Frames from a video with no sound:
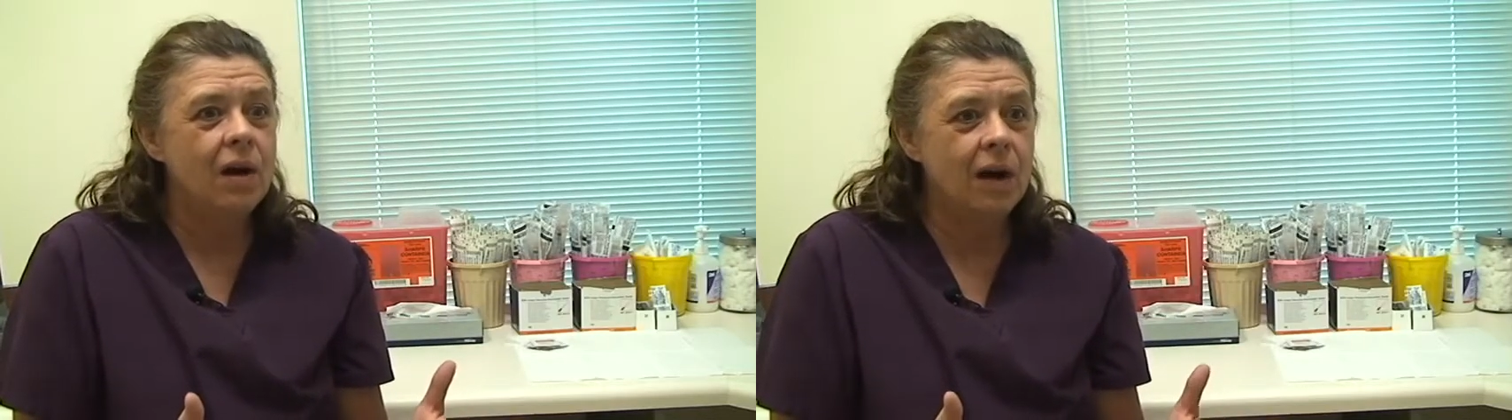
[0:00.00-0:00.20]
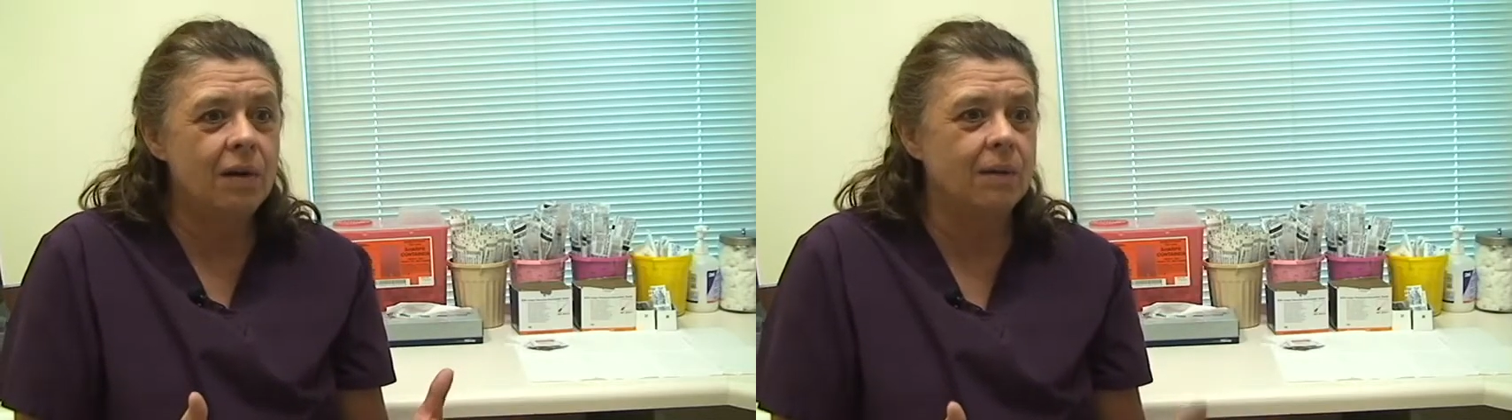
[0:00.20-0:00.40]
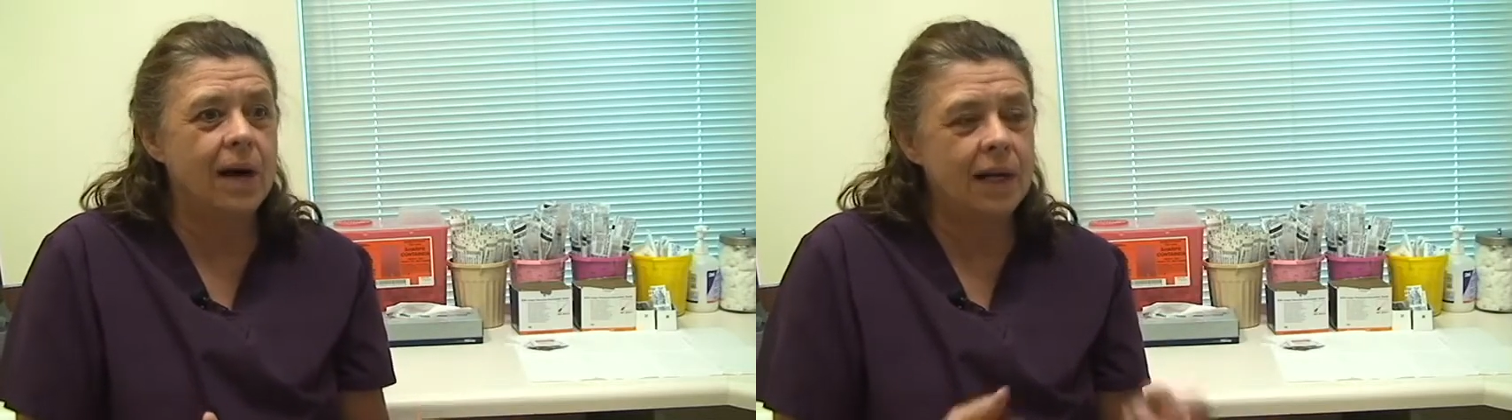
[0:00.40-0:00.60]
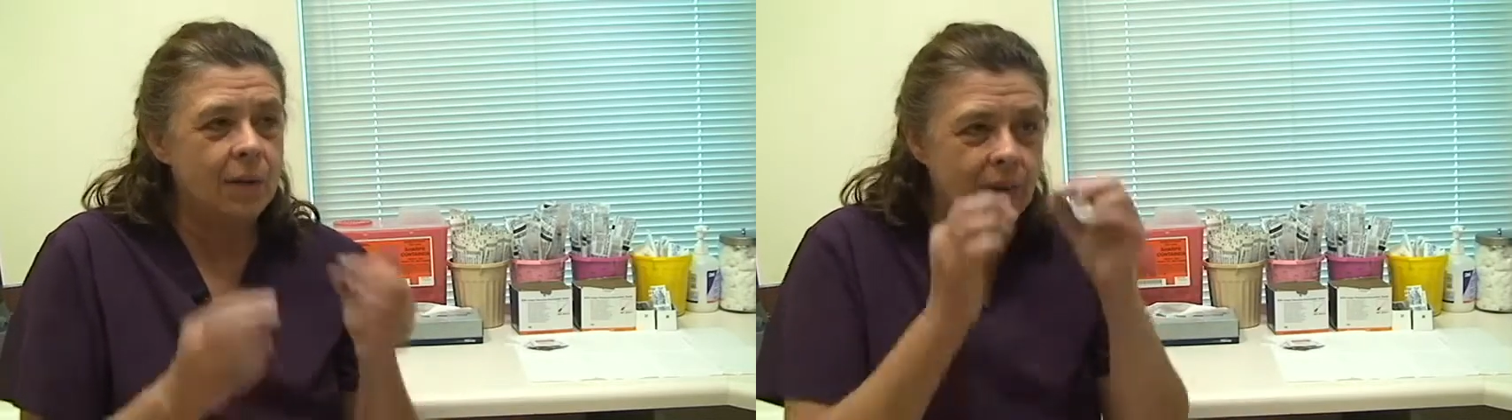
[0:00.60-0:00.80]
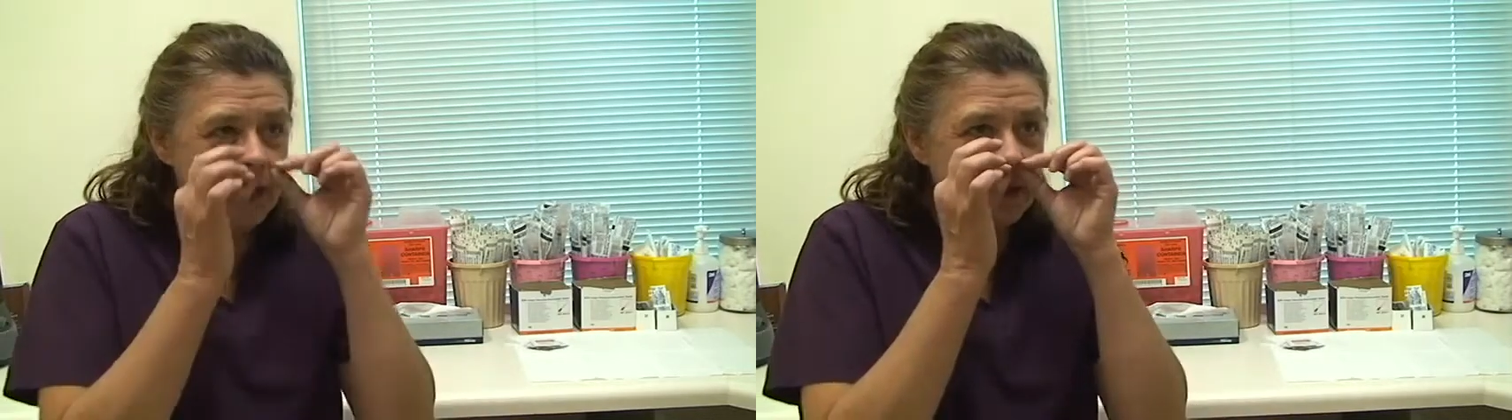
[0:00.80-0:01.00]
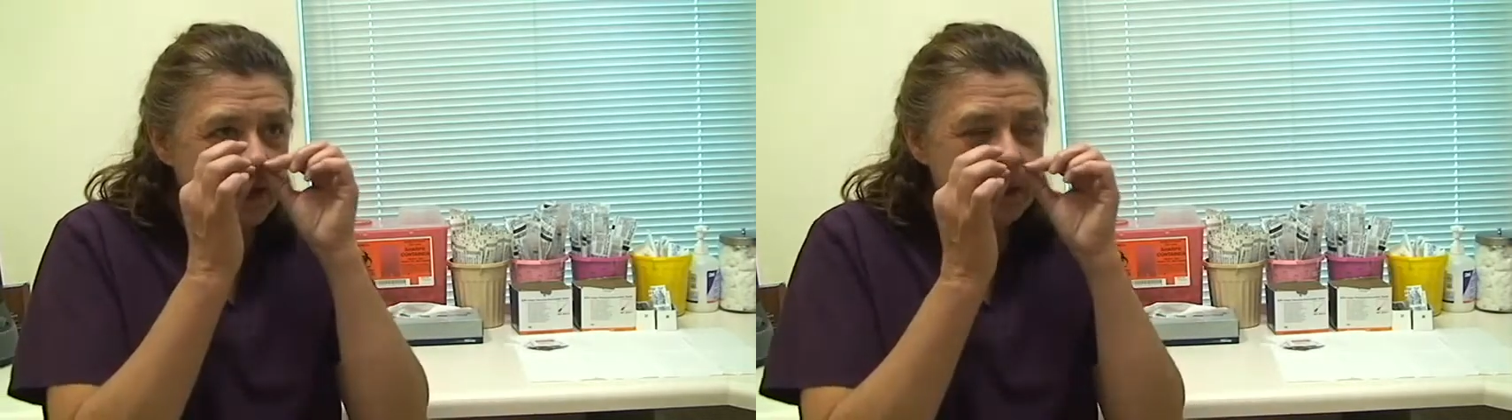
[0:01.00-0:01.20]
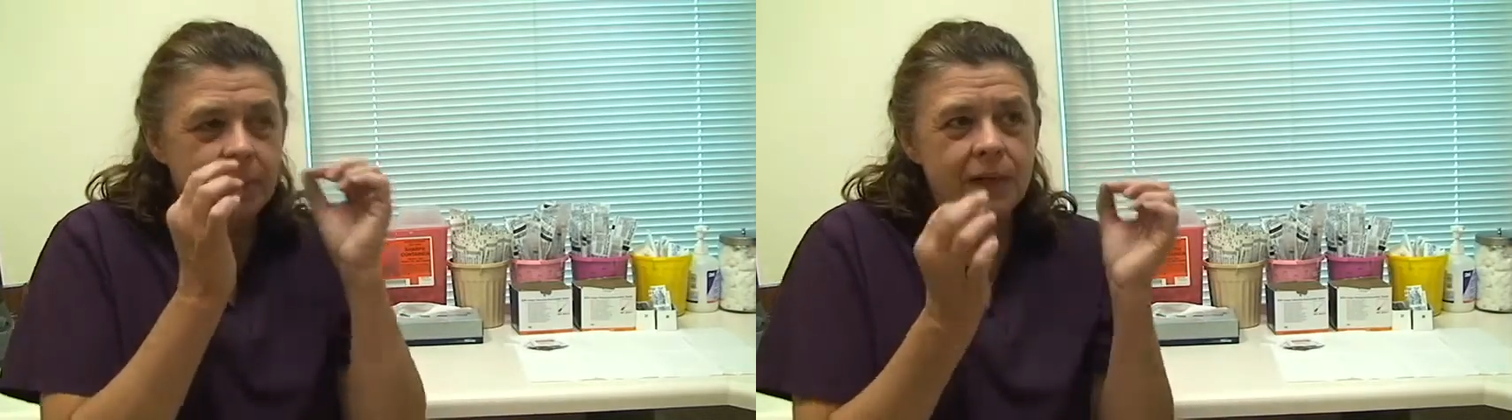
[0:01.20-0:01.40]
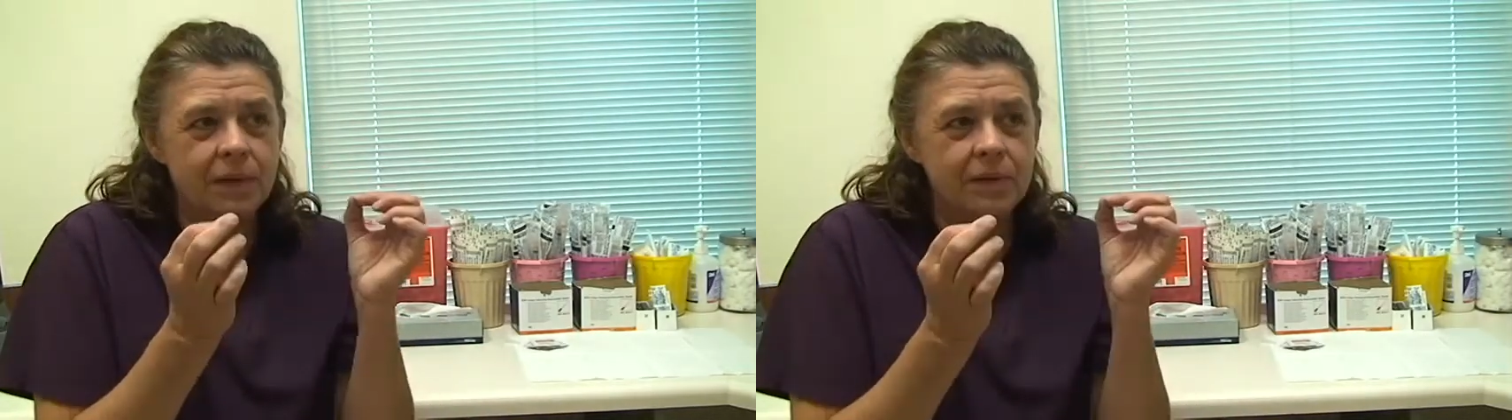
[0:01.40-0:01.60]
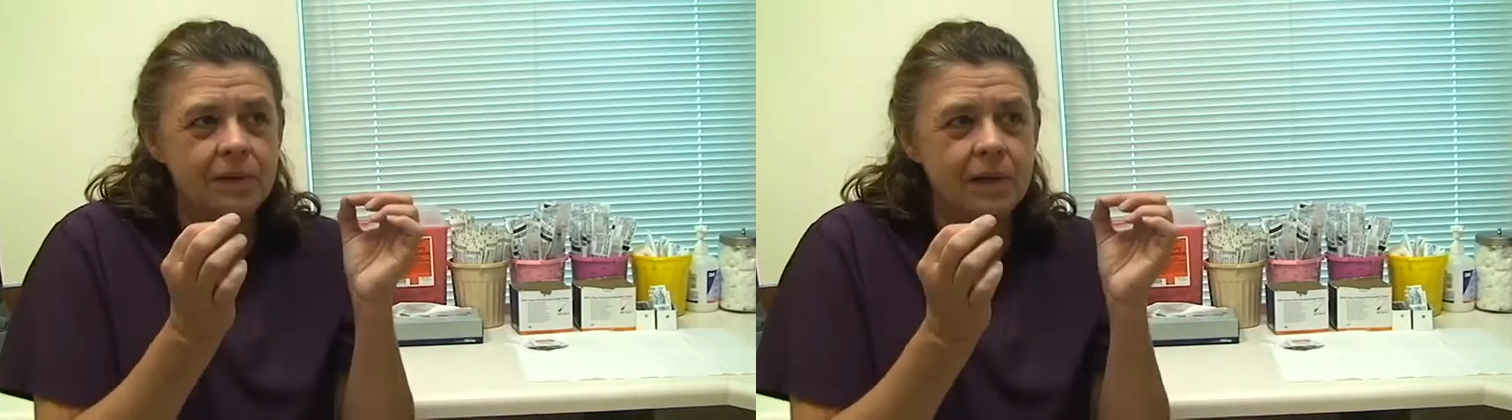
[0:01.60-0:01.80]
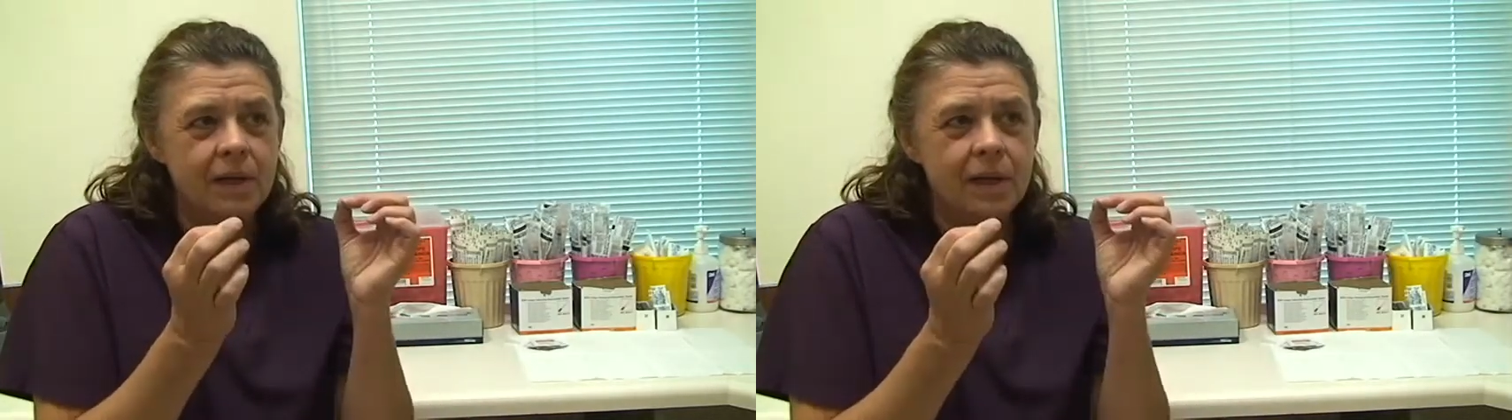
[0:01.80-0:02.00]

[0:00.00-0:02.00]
oh, I don't want anything up my nose,